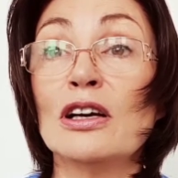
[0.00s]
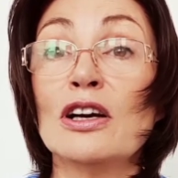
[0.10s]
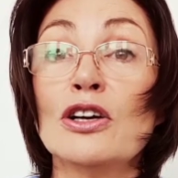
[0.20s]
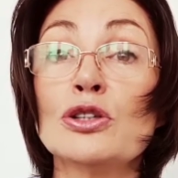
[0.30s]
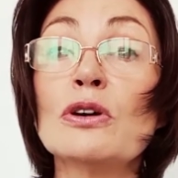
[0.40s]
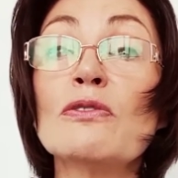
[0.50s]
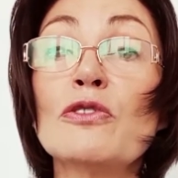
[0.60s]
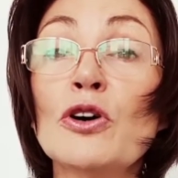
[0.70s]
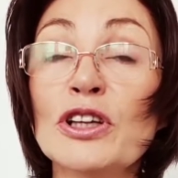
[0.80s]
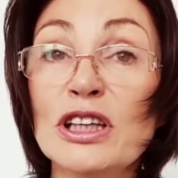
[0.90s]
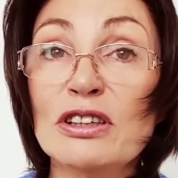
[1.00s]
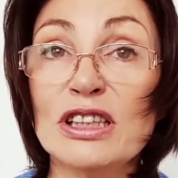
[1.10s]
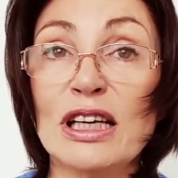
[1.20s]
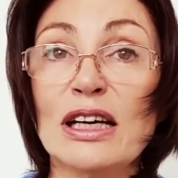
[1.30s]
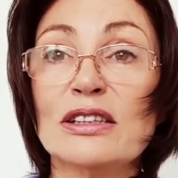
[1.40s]
To avoid their
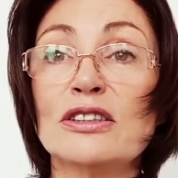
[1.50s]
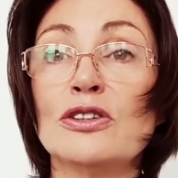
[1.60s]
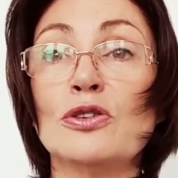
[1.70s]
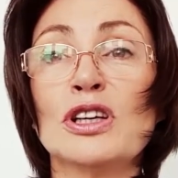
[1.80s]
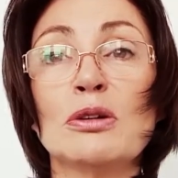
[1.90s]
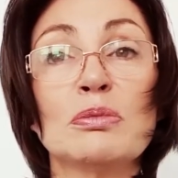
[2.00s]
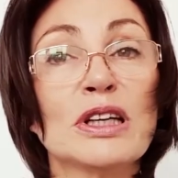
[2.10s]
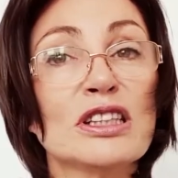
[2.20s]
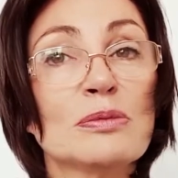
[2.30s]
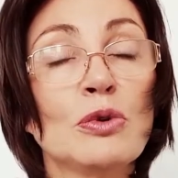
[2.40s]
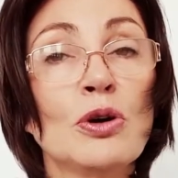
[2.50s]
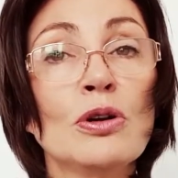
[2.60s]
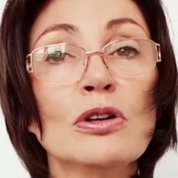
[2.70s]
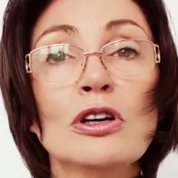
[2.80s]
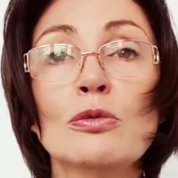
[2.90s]
attacks, you can play small,
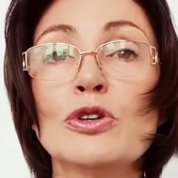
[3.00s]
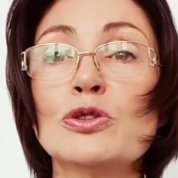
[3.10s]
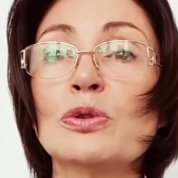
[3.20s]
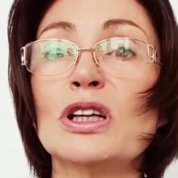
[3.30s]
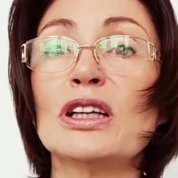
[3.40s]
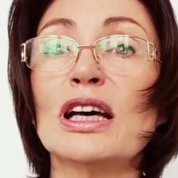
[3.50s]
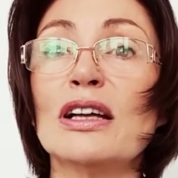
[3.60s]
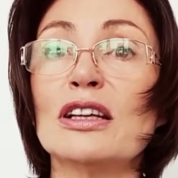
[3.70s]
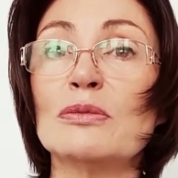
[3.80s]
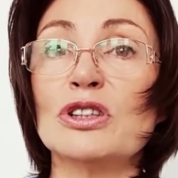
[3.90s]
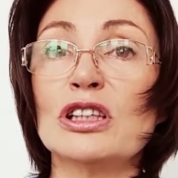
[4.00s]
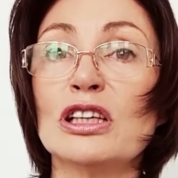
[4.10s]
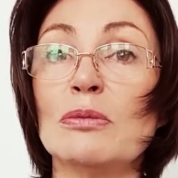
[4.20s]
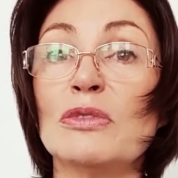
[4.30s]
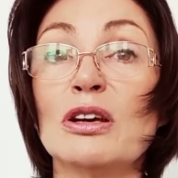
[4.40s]
which will allow them to keep
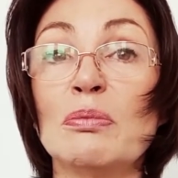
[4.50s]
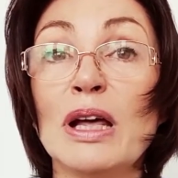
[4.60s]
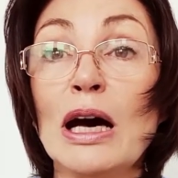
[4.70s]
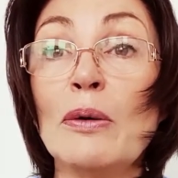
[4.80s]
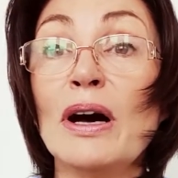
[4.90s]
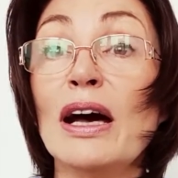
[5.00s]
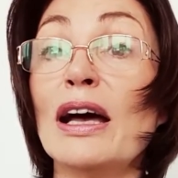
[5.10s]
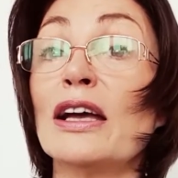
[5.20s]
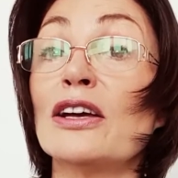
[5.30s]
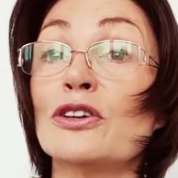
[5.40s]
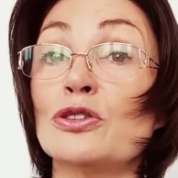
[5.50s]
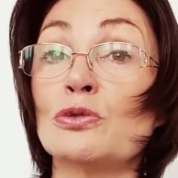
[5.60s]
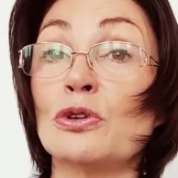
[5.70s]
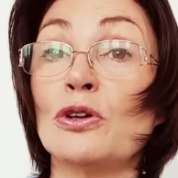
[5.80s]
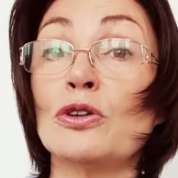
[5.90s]
their power and
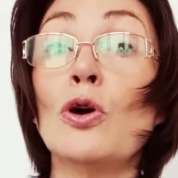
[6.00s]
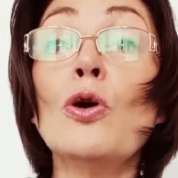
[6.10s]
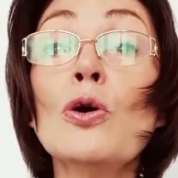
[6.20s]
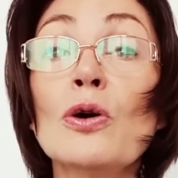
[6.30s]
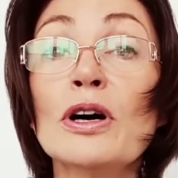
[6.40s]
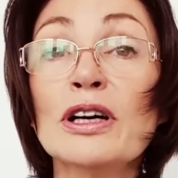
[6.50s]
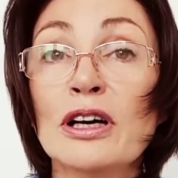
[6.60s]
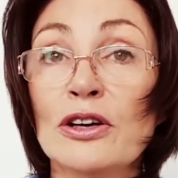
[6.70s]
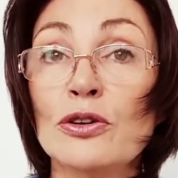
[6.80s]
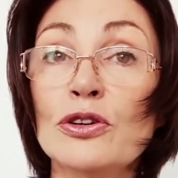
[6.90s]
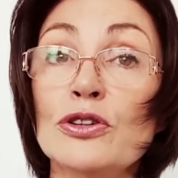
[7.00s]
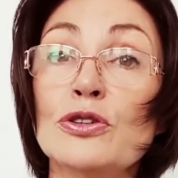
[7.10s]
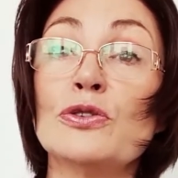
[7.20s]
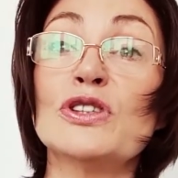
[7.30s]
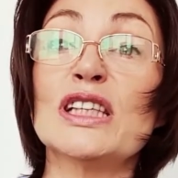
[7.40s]
control. Or you could
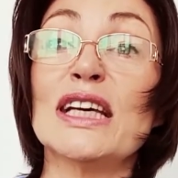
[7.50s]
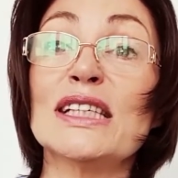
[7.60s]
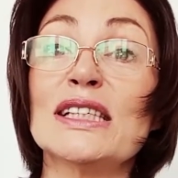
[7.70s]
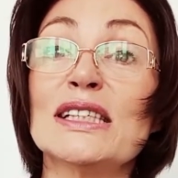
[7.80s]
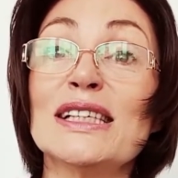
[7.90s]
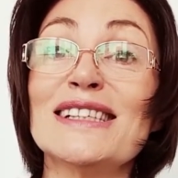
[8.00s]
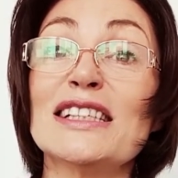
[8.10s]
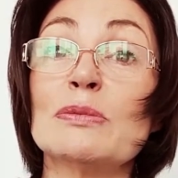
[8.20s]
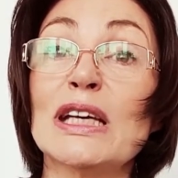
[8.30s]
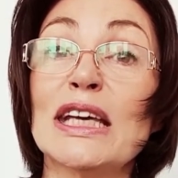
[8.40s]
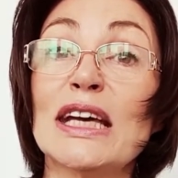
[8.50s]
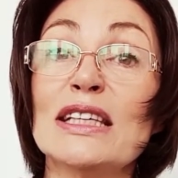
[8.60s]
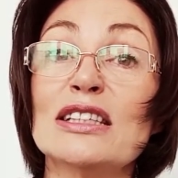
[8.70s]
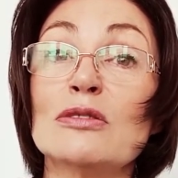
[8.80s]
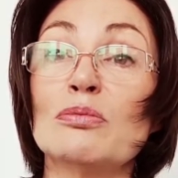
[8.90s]
use their system against
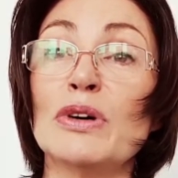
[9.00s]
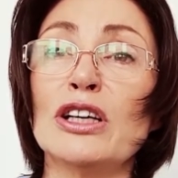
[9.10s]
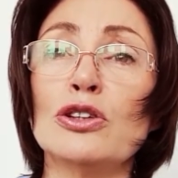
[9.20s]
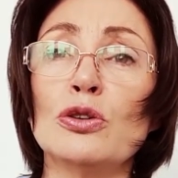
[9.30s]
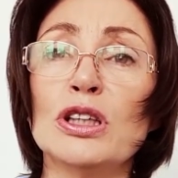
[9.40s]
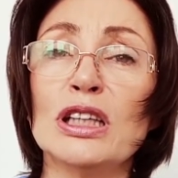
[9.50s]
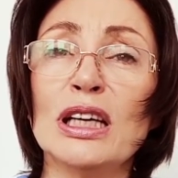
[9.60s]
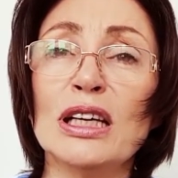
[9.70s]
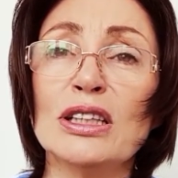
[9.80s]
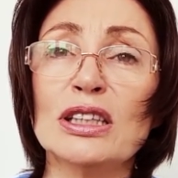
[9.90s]
them, but you need to